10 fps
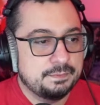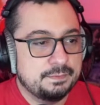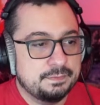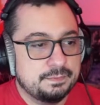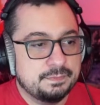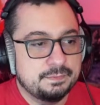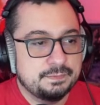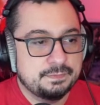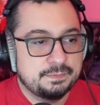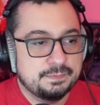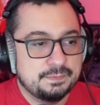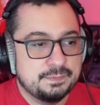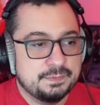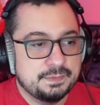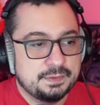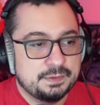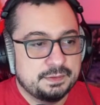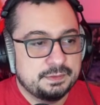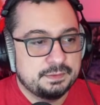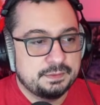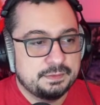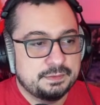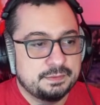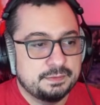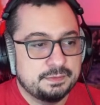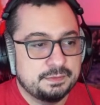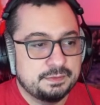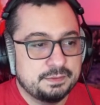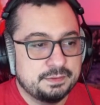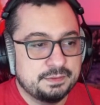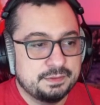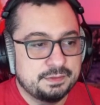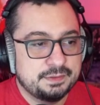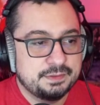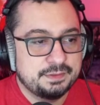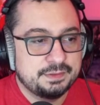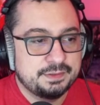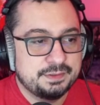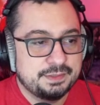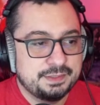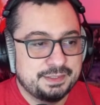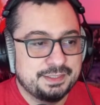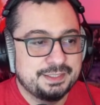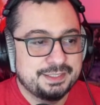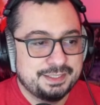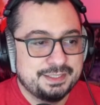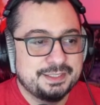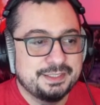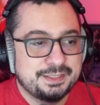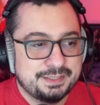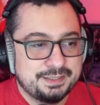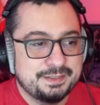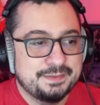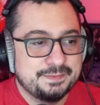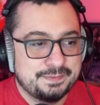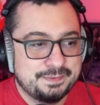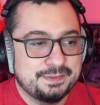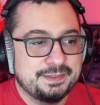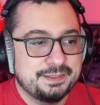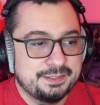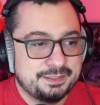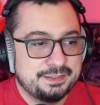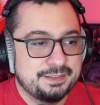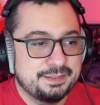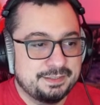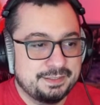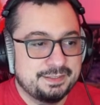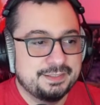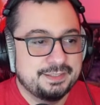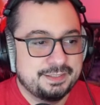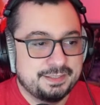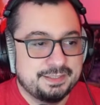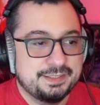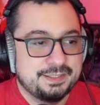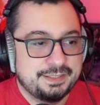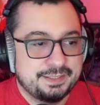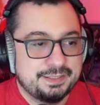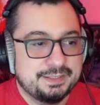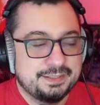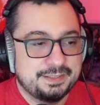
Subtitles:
No words are spoken by the person on screen.